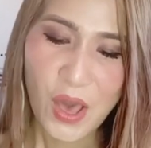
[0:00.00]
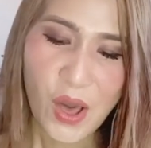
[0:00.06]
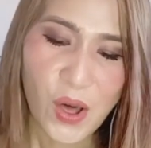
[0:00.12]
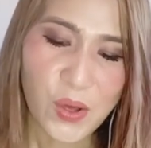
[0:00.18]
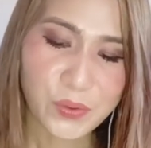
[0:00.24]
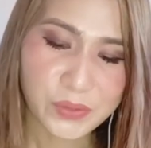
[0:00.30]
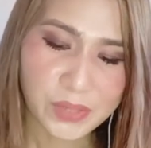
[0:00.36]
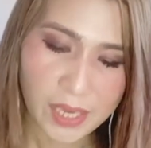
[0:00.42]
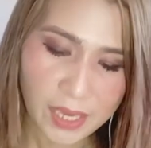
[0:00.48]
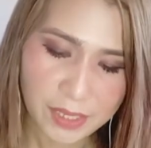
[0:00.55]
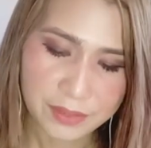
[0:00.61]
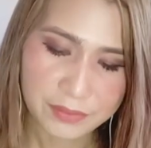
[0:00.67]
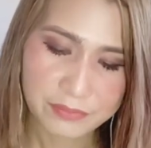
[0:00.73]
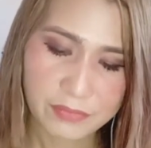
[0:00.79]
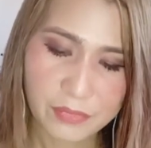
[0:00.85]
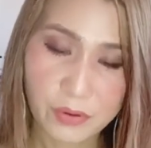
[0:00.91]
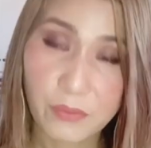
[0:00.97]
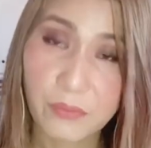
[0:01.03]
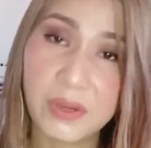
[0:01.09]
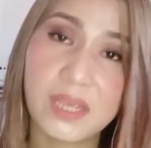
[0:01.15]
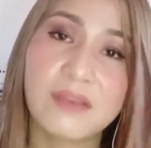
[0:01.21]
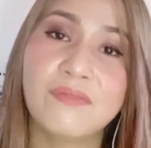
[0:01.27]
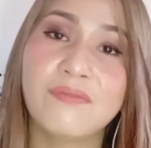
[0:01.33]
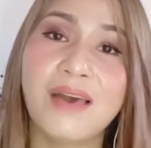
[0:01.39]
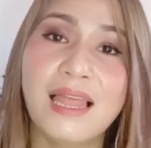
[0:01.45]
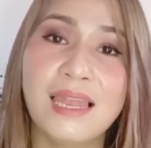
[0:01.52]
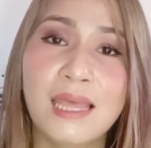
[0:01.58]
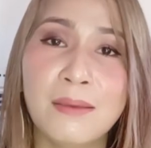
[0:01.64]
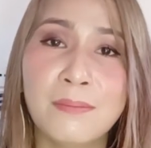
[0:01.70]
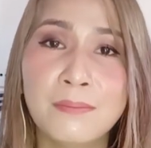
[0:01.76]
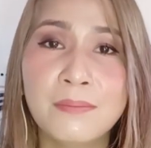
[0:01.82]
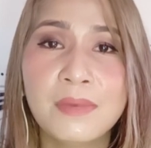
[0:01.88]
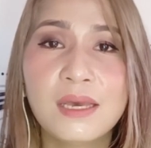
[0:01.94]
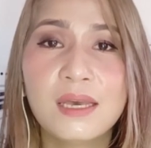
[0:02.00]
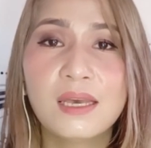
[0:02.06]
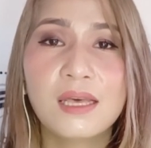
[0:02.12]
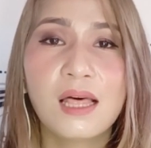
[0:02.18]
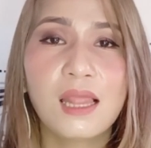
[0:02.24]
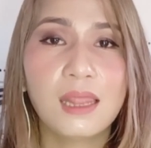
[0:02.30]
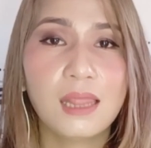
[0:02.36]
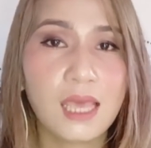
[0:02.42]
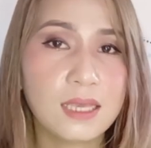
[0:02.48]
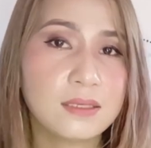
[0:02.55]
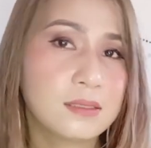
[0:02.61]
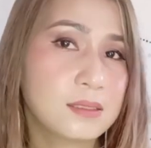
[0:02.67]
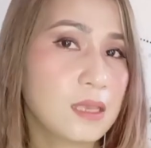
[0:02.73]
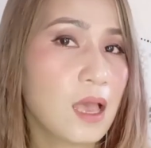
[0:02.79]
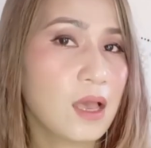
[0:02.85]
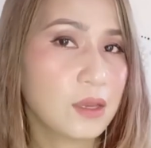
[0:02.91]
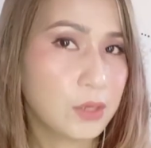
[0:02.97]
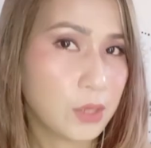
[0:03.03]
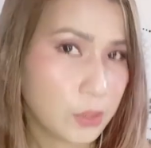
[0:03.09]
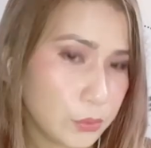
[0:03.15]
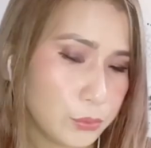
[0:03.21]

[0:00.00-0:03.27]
Okay, Rick Valen. Let's go.